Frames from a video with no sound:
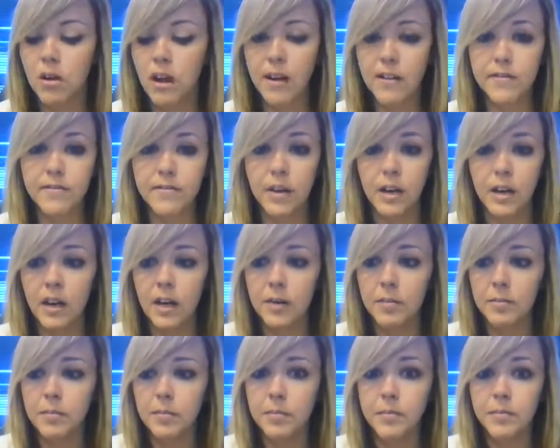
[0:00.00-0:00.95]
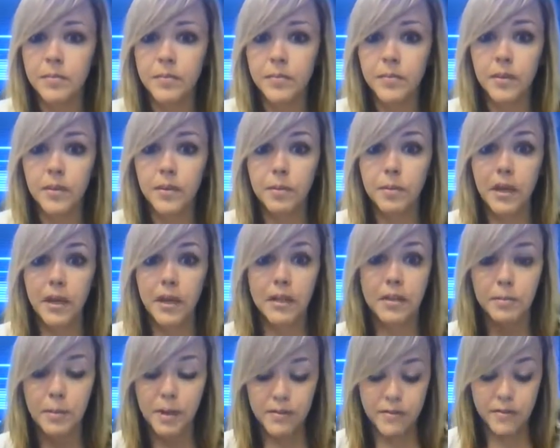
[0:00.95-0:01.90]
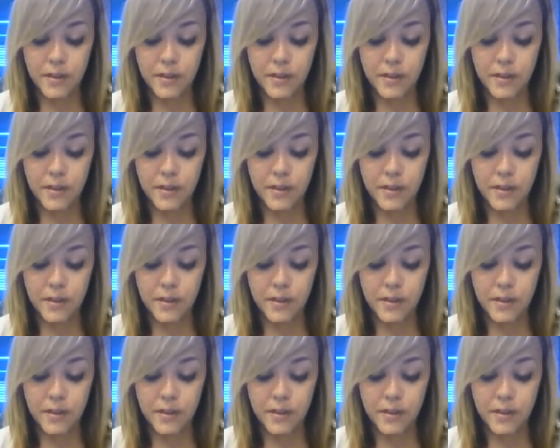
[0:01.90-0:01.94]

my